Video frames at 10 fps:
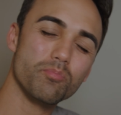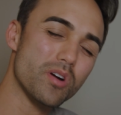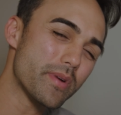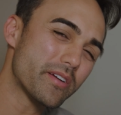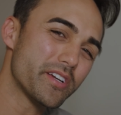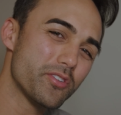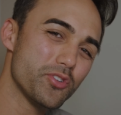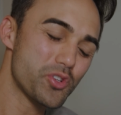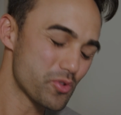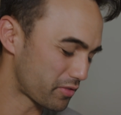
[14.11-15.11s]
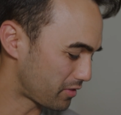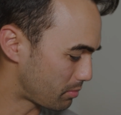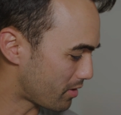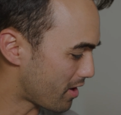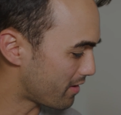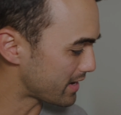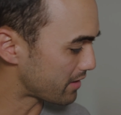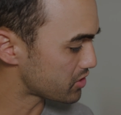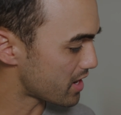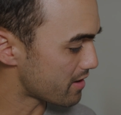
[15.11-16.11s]
primarily who shoots football, and I've
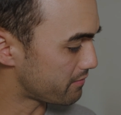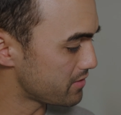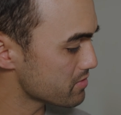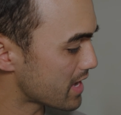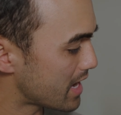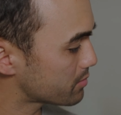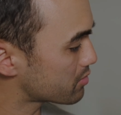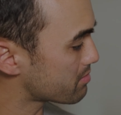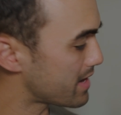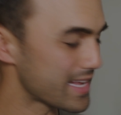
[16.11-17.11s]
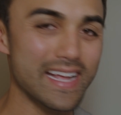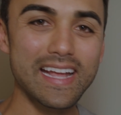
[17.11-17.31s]
shot a few games with my